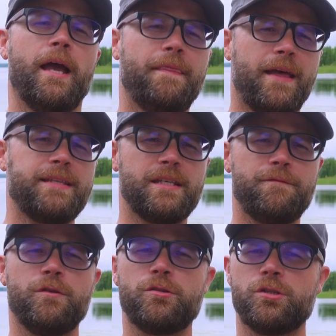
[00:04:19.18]
And that's
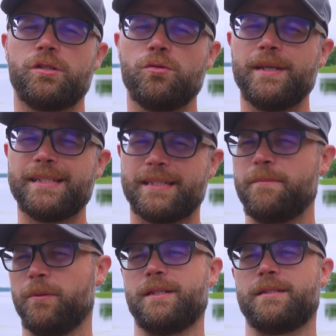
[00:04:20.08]
if you're just doing
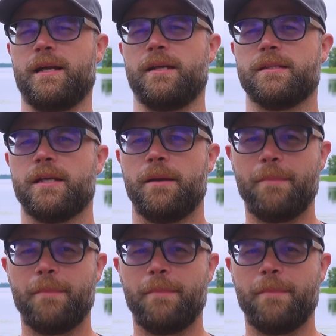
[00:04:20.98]
simple designs.